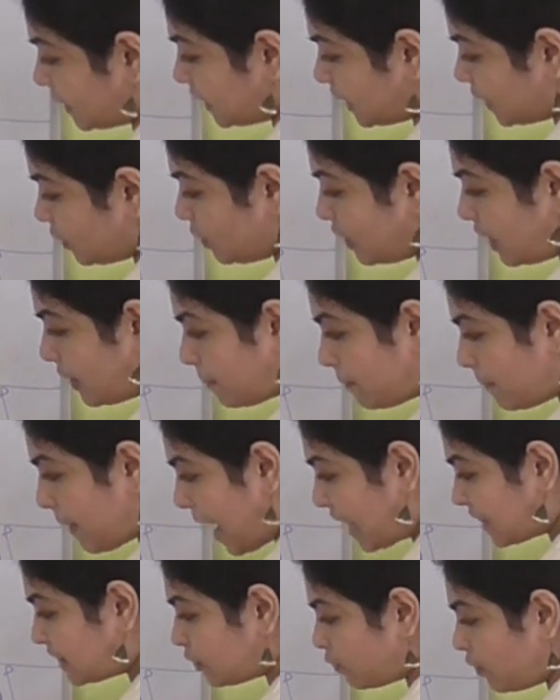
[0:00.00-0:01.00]
a particular
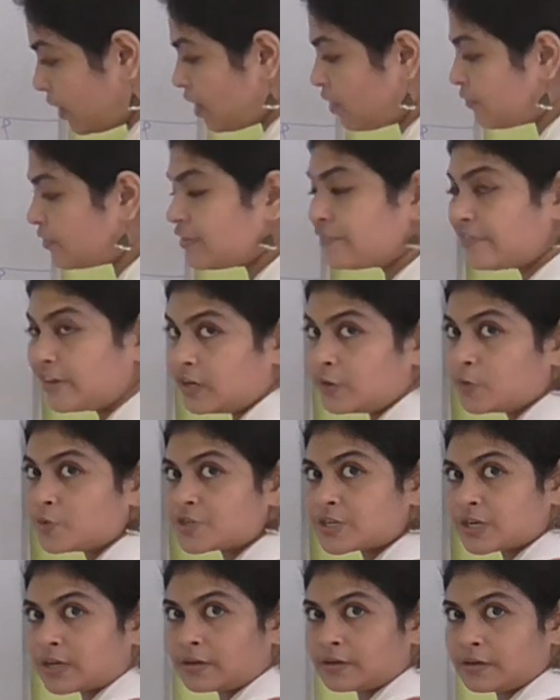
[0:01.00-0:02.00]
pathway of
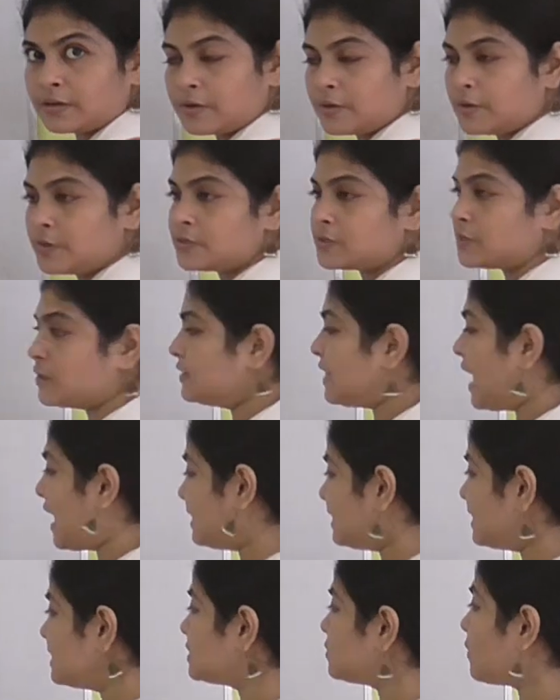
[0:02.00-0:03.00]
evolution. So
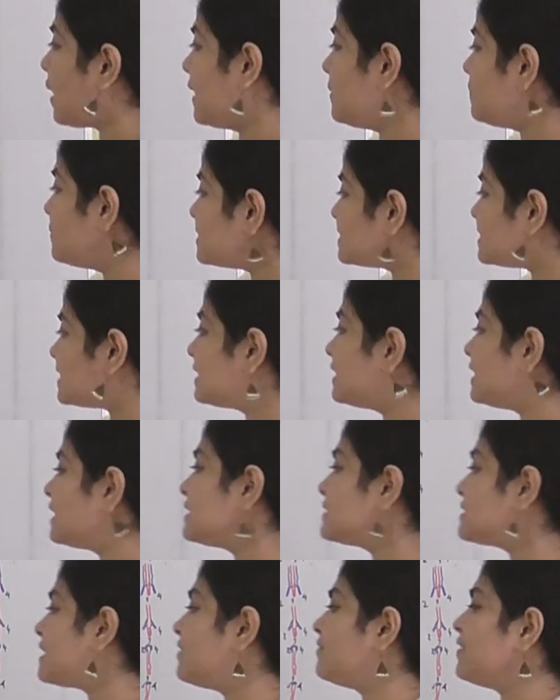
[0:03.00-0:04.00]
that is why missing
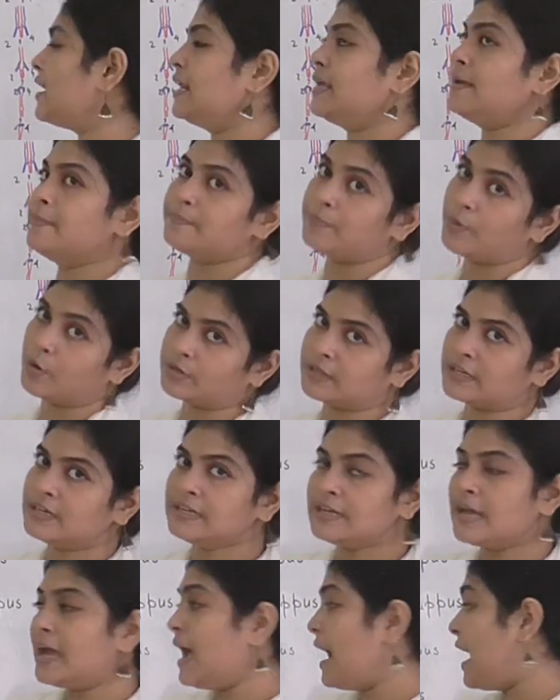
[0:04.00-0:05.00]
links are very
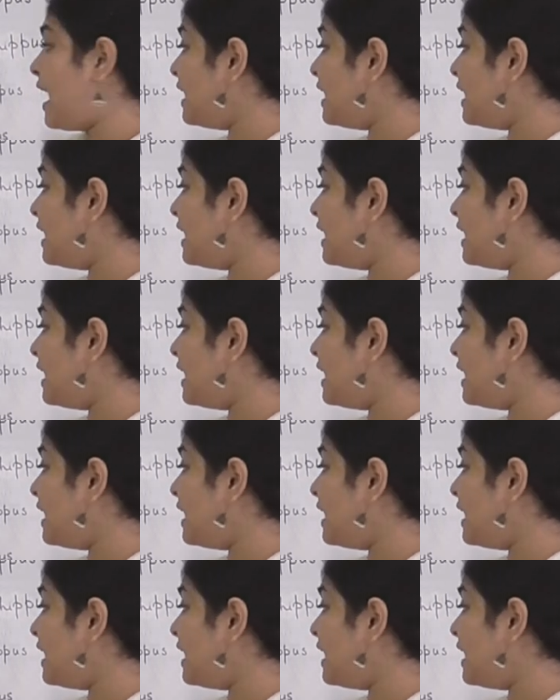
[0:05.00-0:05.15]
important.